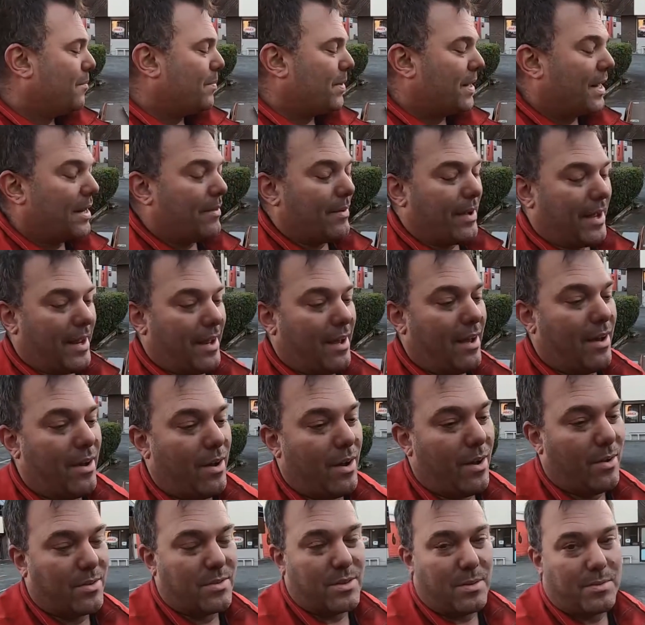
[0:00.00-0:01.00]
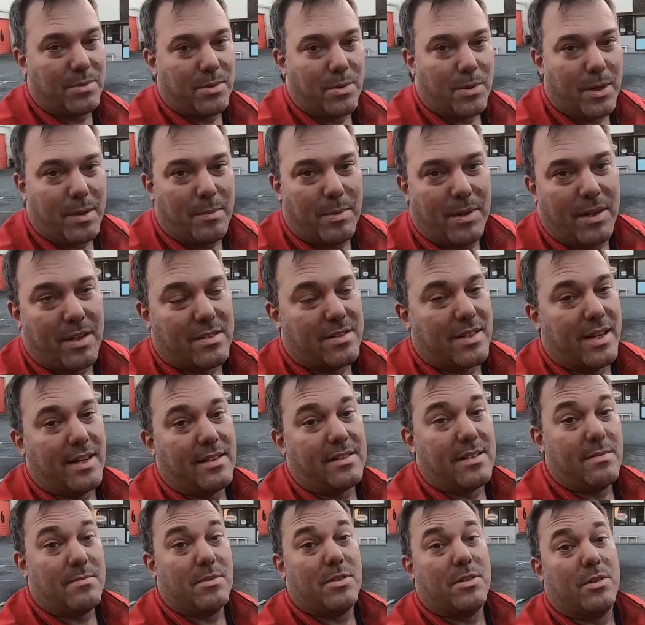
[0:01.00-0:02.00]
But anyway, I'll stop talking because
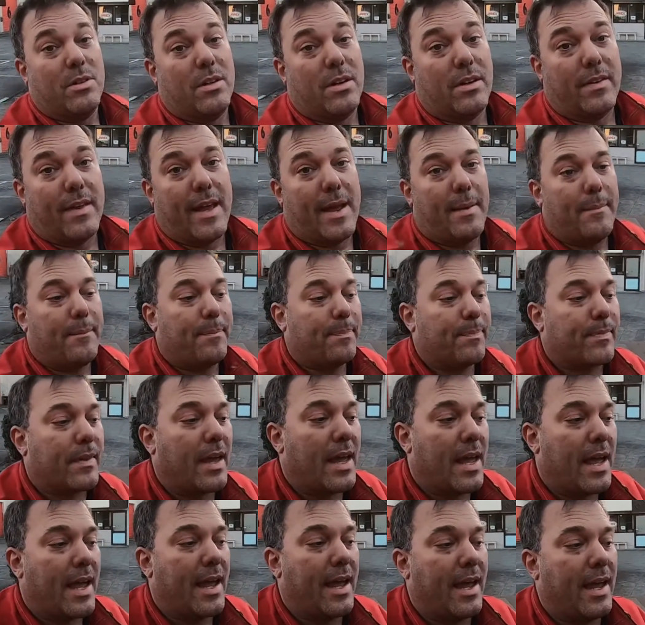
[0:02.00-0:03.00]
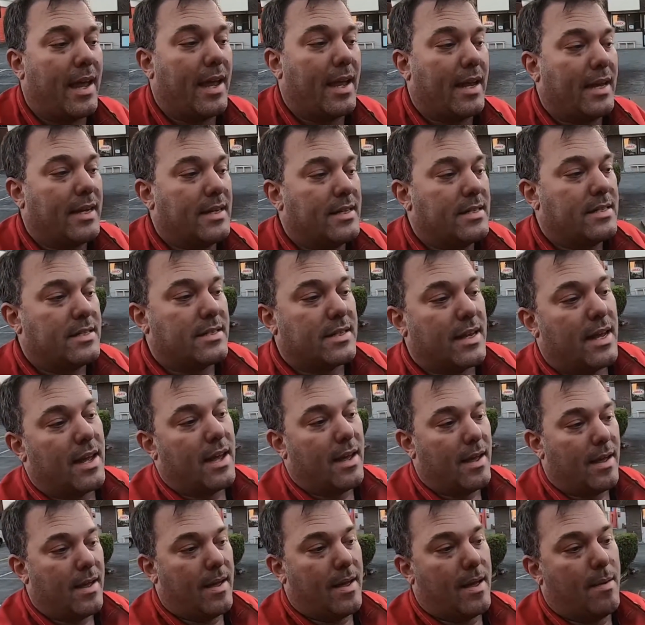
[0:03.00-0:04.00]
I seem to do a lot of that and
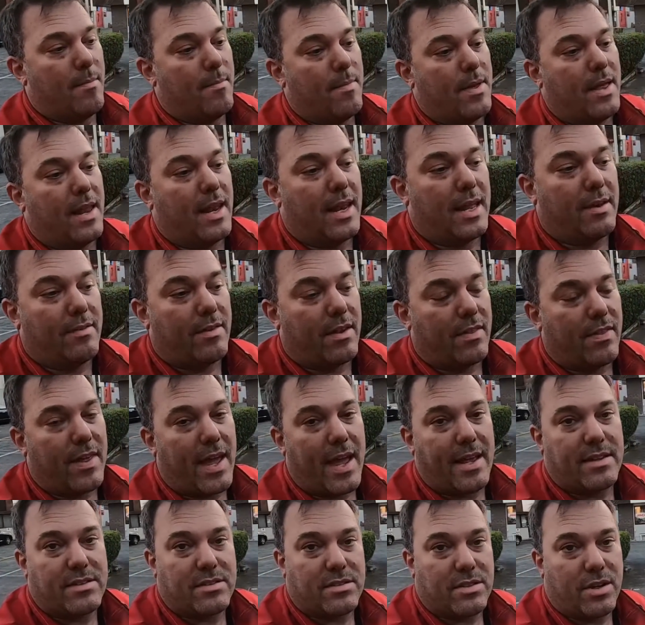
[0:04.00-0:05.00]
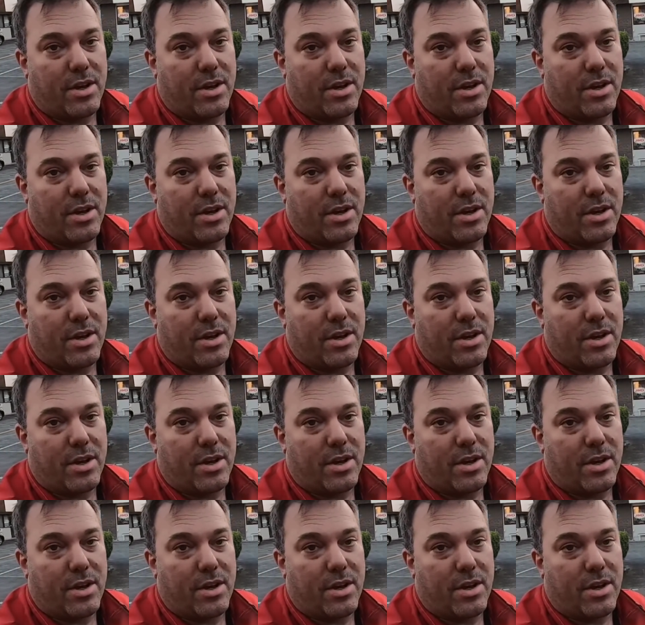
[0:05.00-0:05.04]
leave it at that.